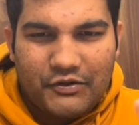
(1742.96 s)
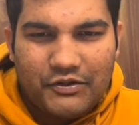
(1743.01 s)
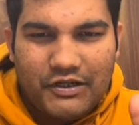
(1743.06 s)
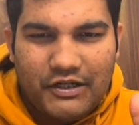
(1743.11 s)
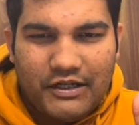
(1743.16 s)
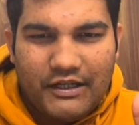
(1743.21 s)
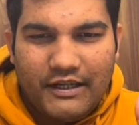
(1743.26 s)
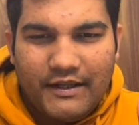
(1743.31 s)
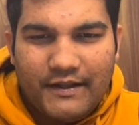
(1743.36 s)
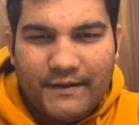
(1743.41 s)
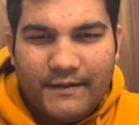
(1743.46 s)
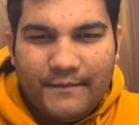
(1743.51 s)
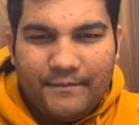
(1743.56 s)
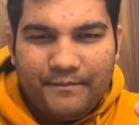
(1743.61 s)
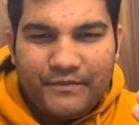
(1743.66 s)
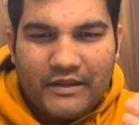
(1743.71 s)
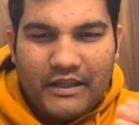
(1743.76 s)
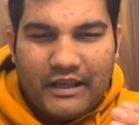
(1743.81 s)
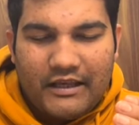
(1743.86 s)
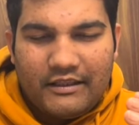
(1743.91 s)
only
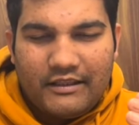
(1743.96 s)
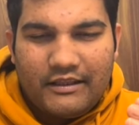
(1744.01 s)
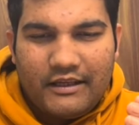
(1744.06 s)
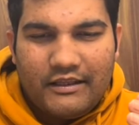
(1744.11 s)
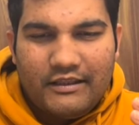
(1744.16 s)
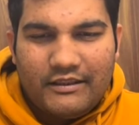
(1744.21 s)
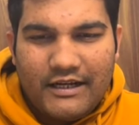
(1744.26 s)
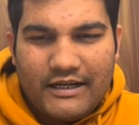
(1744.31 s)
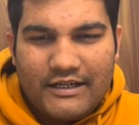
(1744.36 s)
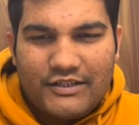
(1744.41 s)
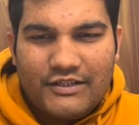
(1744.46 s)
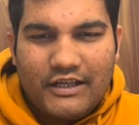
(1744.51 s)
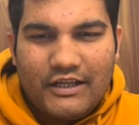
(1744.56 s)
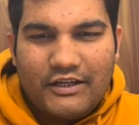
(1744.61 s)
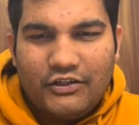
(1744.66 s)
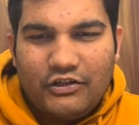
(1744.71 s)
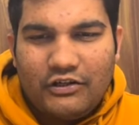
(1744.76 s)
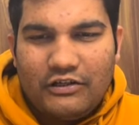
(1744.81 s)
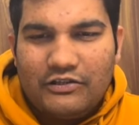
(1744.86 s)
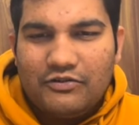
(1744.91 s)
and in that
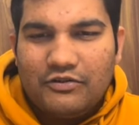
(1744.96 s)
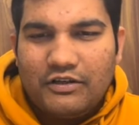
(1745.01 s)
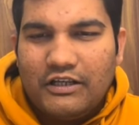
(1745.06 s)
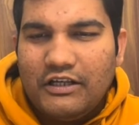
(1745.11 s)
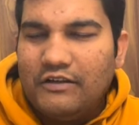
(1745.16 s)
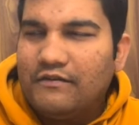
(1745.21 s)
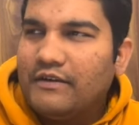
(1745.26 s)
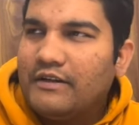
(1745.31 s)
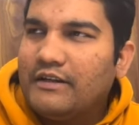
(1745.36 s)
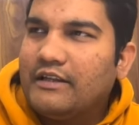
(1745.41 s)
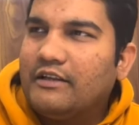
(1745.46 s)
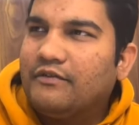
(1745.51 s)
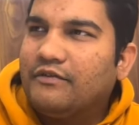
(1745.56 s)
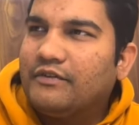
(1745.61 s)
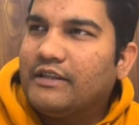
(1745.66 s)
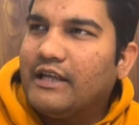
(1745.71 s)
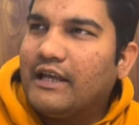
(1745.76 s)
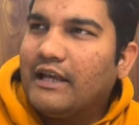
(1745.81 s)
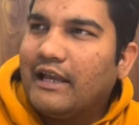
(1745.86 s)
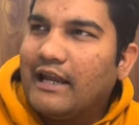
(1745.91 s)
scenario also even if
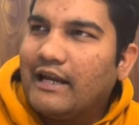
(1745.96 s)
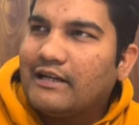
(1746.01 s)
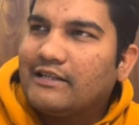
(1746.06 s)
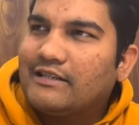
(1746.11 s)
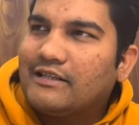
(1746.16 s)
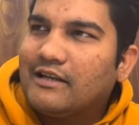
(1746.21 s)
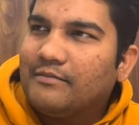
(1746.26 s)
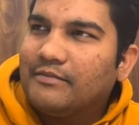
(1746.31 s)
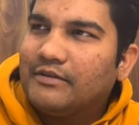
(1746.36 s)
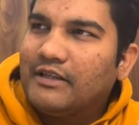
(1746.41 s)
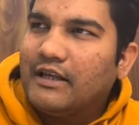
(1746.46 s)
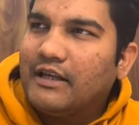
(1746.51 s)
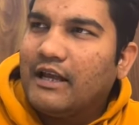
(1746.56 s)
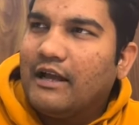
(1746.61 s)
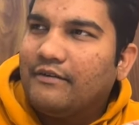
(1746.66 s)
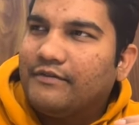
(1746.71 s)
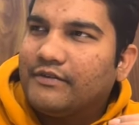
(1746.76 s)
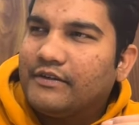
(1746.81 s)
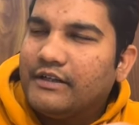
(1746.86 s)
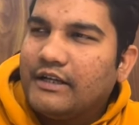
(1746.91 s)
they get something
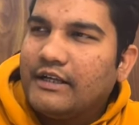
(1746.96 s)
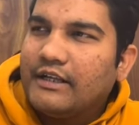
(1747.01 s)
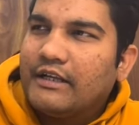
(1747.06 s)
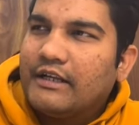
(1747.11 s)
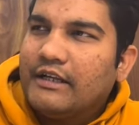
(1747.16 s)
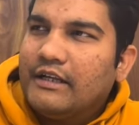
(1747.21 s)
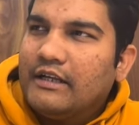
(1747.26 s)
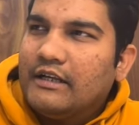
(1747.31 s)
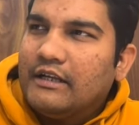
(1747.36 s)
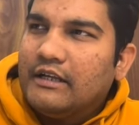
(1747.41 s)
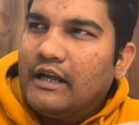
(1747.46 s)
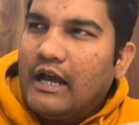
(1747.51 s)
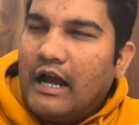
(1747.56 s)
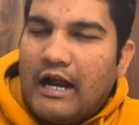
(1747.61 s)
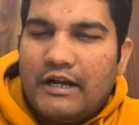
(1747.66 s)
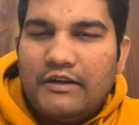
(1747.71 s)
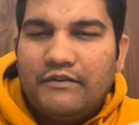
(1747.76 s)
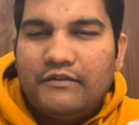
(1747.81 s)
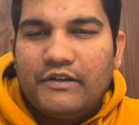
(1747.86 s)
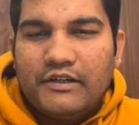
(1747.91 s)
after
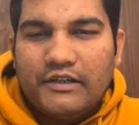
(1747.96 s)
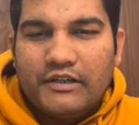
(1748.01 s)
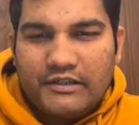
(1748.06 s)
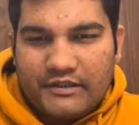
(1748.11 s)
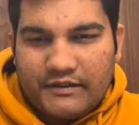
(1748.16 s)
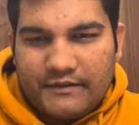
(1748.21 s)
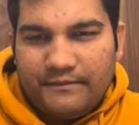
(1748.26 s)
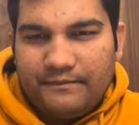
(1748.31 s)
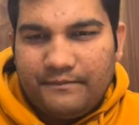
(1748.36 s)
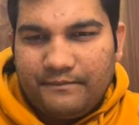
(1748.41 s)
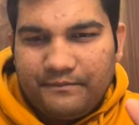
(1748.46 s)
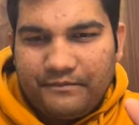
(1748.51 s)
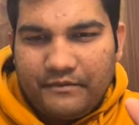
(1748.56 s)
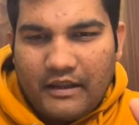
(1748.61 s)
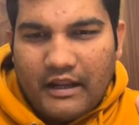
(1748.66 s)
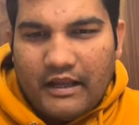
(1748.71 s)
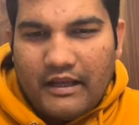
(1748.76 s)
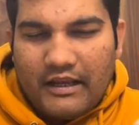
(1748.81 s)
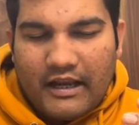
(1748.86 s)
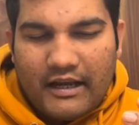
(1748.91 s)
hard work
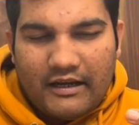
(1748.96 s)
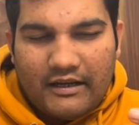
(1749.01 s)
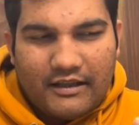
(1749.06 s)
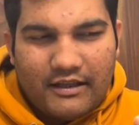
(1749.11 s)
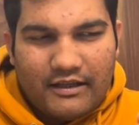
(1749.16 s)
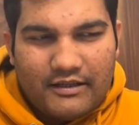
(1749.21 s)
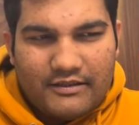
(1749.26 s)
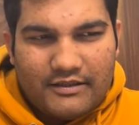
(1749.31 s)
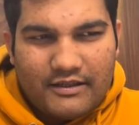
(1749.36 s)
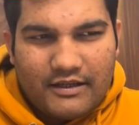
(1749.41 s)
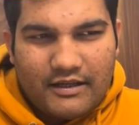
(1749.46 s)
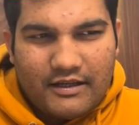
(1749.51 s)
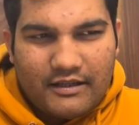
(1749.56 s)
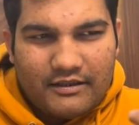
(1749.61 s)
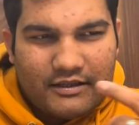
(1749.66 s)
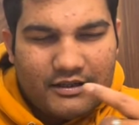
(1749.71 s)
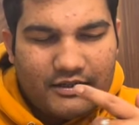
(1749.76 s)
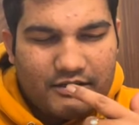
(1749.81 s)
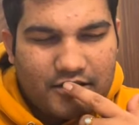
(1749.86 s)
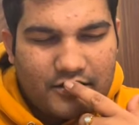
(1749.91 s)
right there is a
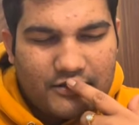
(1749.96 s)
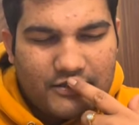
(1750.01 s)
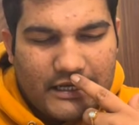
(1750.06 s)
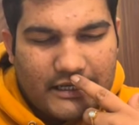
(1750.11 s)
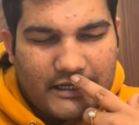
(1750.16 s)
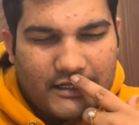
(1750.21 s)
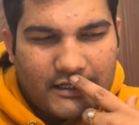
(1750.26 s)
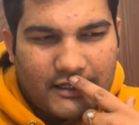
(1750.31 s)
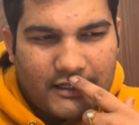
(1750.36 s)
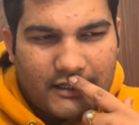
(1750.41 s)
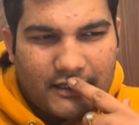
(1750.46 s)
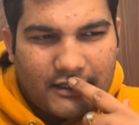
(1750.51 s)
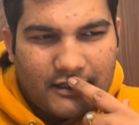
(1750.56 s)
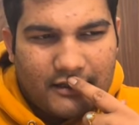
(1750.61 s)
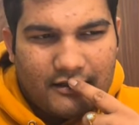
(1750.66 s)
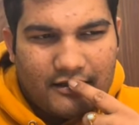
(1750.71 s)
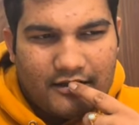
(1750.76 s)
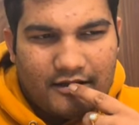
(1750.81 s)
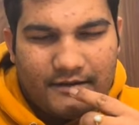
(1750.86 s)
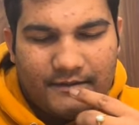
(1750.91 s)
there is a shayari
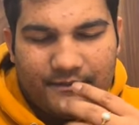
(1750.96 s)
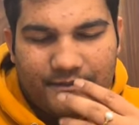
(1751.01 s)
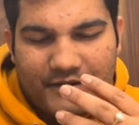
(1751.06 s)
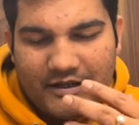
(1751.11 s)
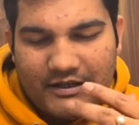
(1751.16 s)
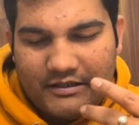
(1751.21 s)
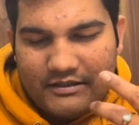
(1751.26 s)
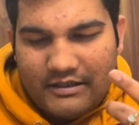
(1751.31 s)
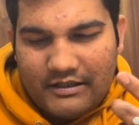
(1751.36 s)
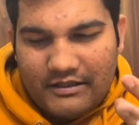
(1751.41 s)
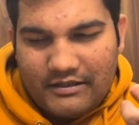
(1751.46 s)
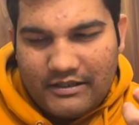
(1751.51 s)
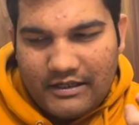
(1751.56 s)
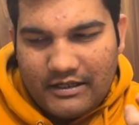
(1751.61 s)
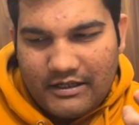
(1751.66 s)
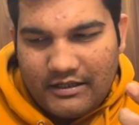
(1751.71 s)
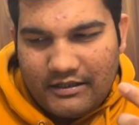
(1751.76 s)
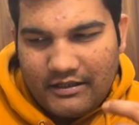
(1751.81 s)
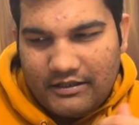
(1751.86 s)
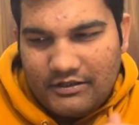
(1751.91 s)
there is there is a
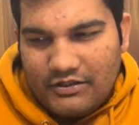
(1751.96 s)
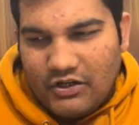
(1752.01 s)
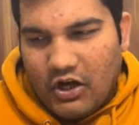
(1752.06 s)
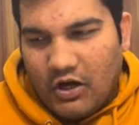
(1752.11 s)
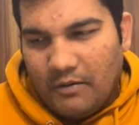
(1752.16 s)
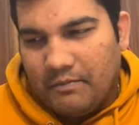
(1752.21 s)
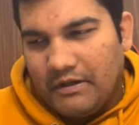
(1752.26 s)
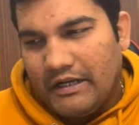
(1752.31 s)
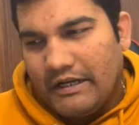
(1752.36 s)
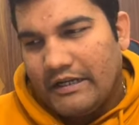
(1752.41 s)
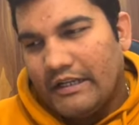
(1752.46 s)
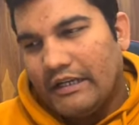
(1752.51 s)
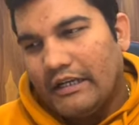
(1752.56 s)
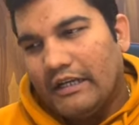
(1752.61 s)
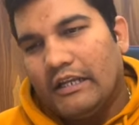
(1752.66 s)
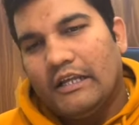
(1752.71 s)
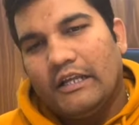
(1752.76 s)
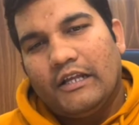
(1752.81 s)
there is a couplet in